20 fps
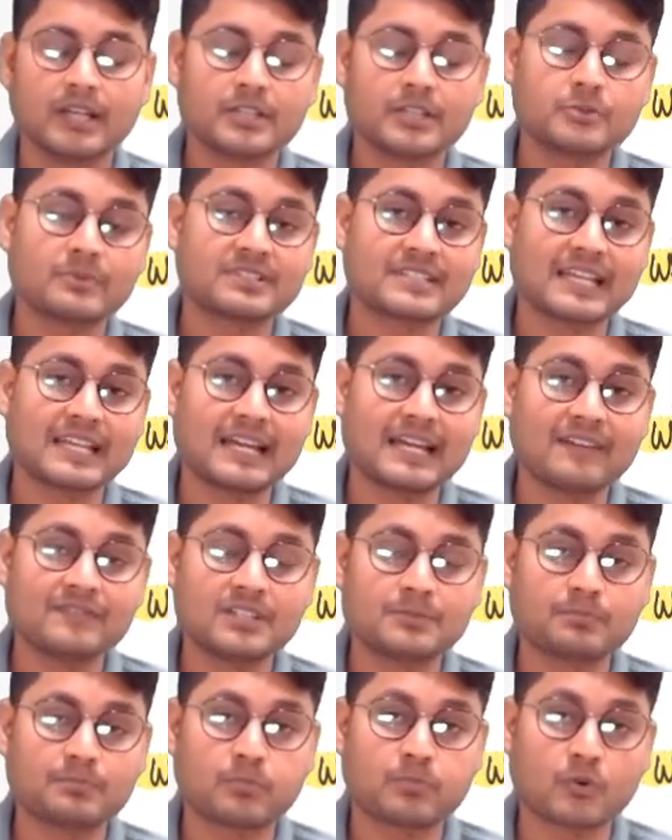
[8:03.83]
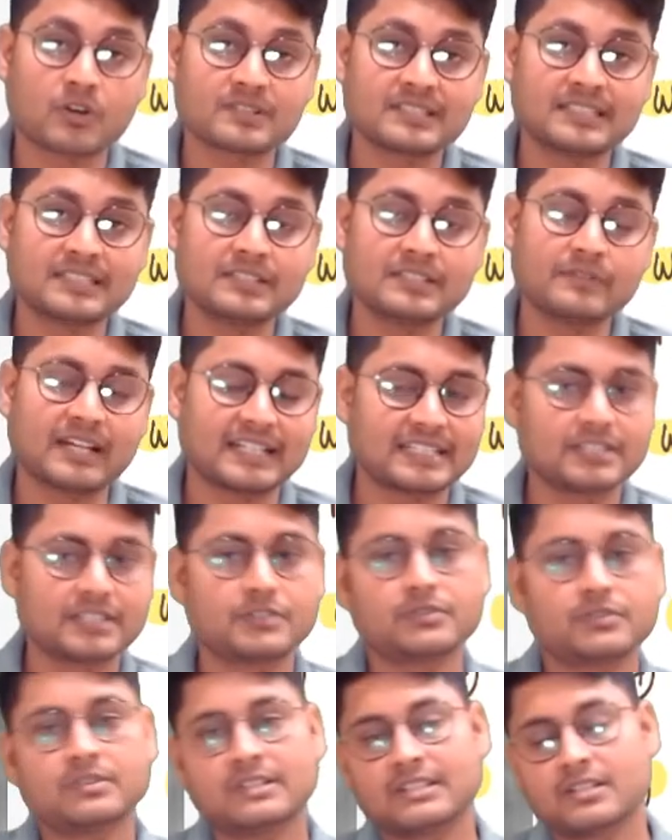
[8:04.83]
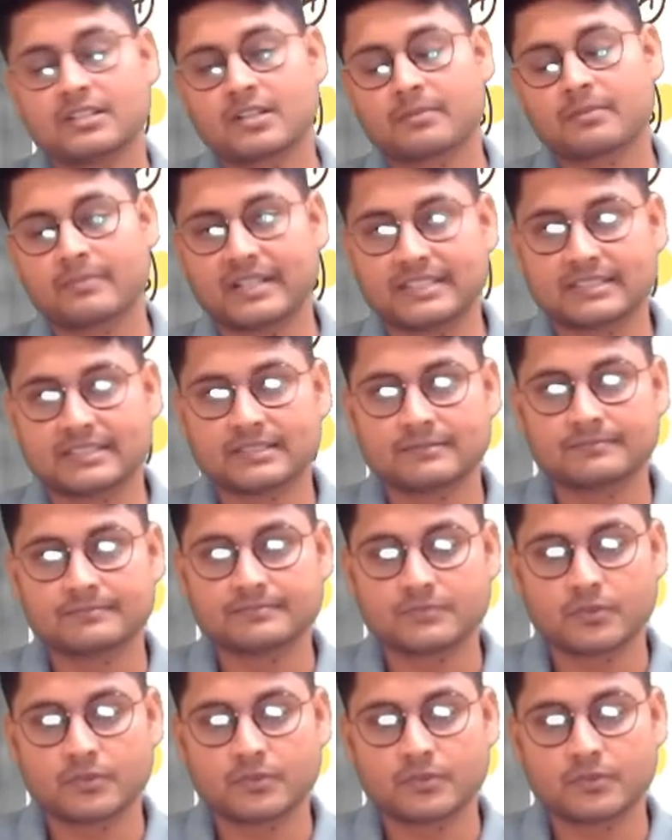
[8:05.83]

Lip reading: you must have that positive attitude in your mind.